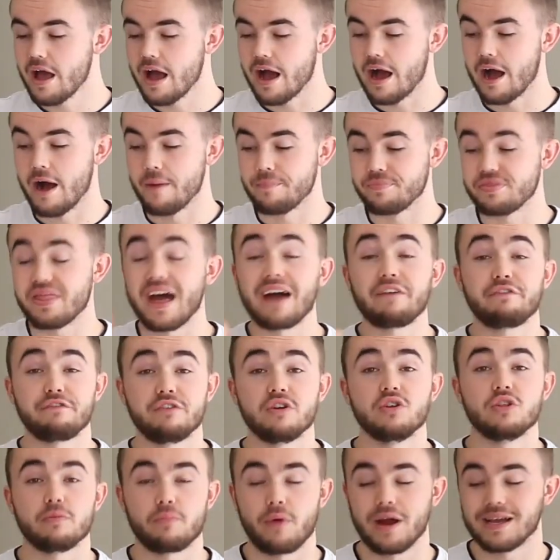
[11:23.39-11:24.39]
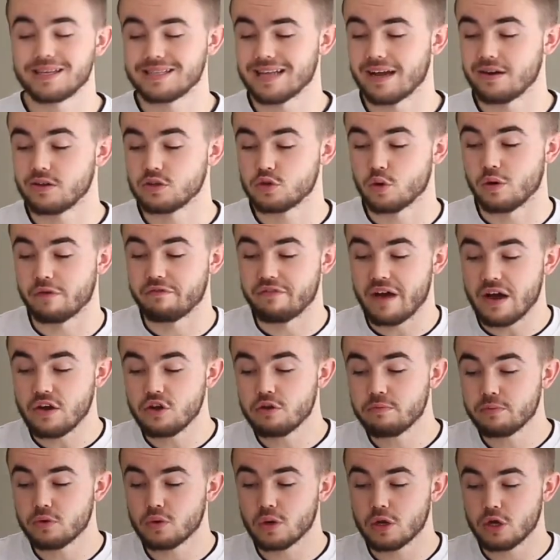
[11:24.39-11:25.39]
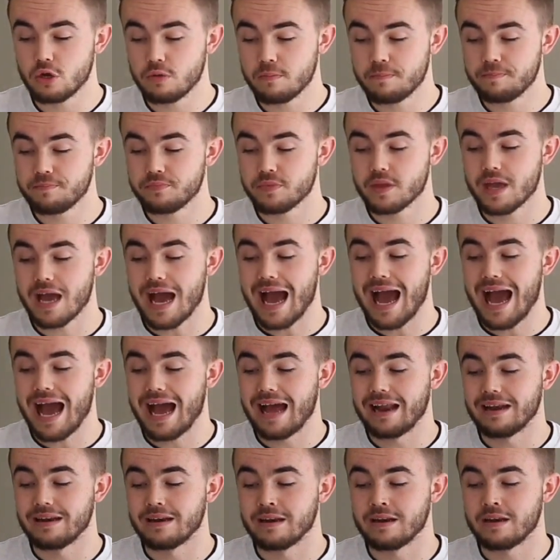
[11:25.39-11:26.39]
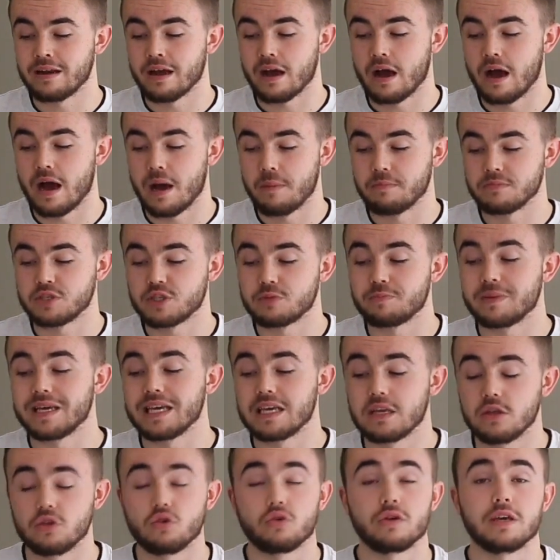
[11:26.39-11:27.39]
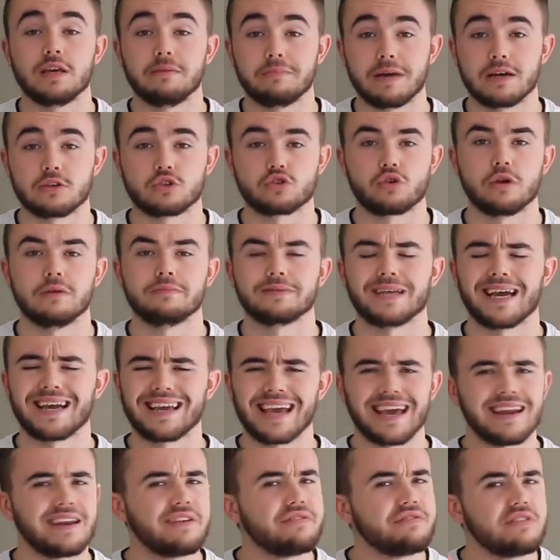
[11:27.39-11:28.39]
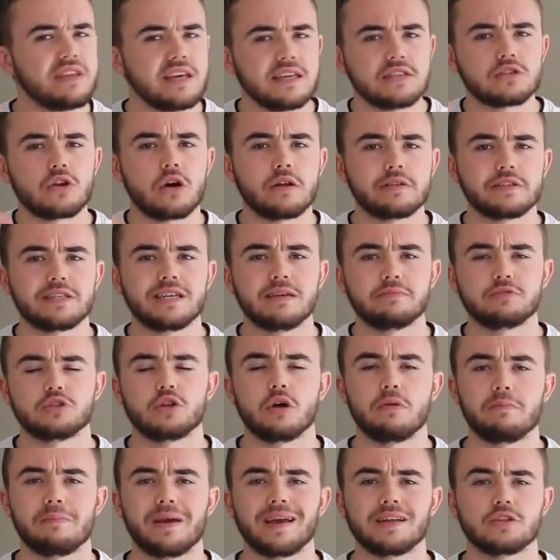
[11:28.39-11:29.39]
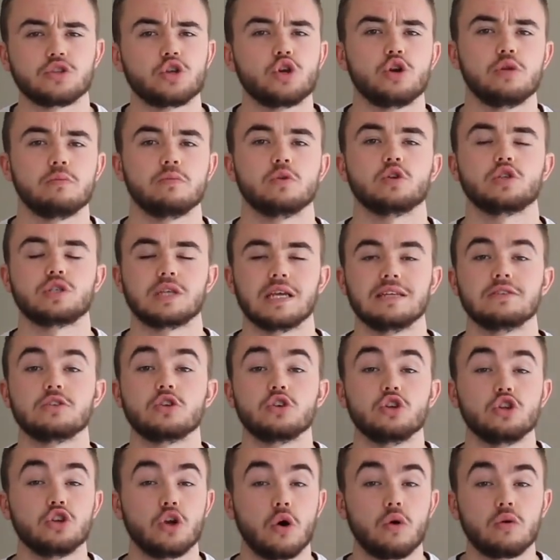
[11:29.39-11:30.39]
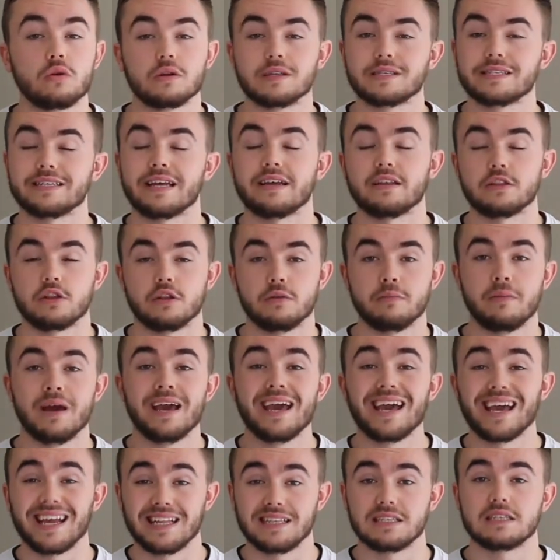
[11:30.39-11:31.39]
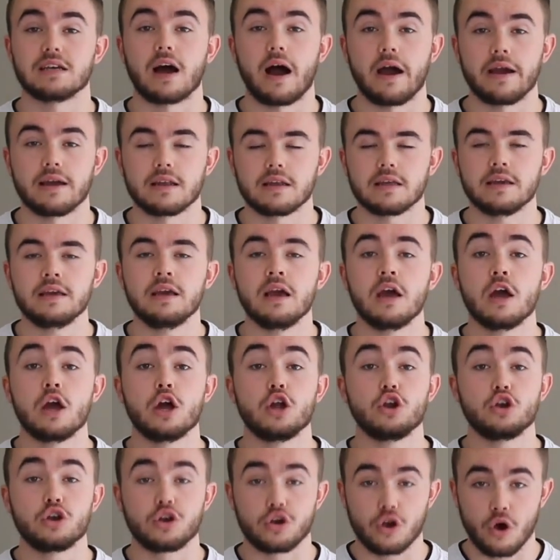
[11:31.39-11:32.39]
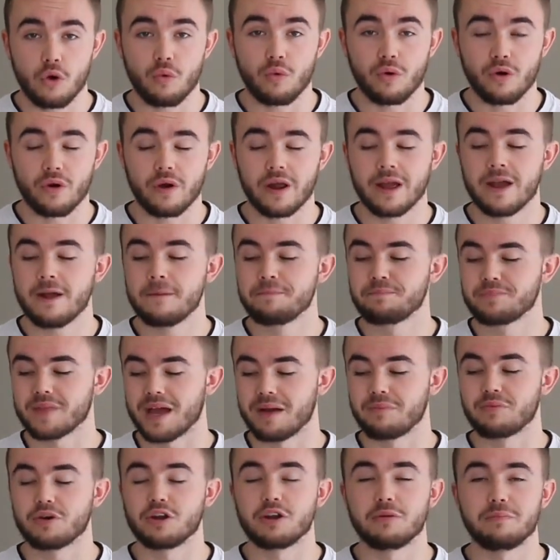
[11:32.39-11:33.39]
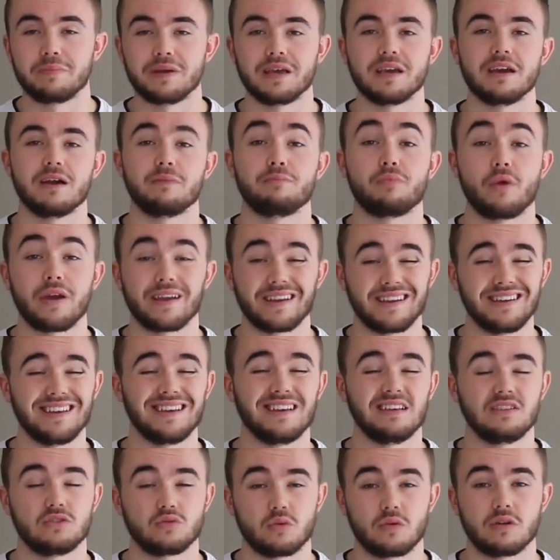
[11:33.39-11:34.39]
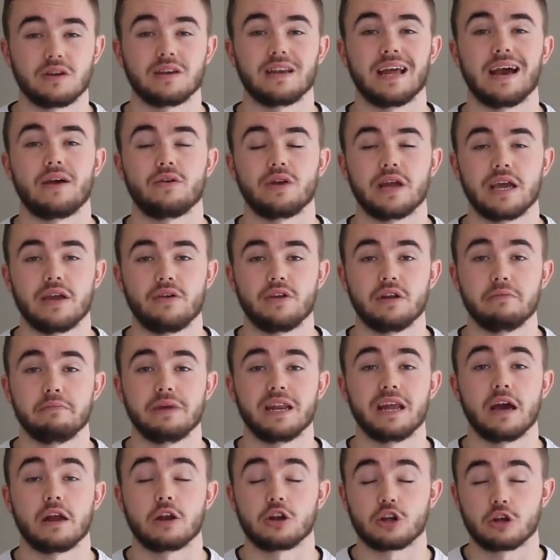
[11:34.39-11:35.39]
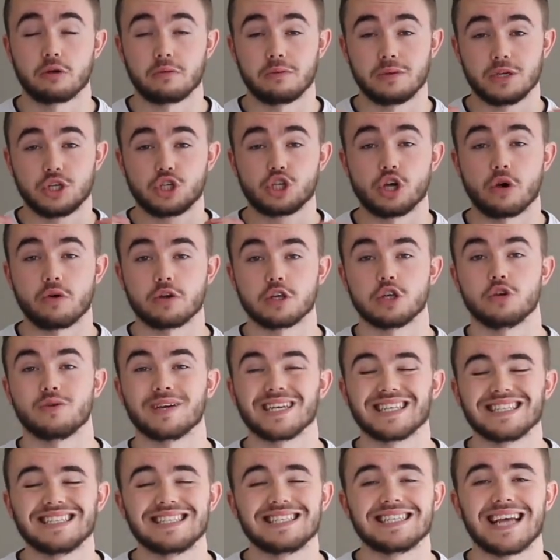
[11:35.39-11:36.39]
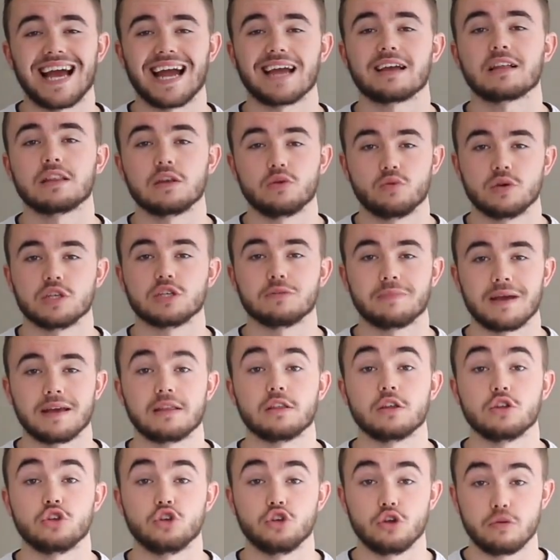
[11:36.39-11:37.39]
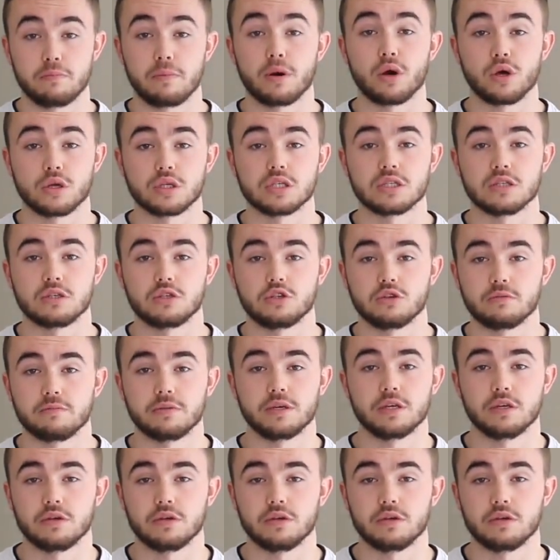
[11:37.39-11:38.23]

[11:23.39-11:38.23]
That further breaks down into a valuable Loom and speaking your email script. Again, if these concepts don't make too much sense or you don't understand them entirely, don't worry, I'm going to be breaking each one down here in a minute, and I'm going to be showing you exactly which method you personally should be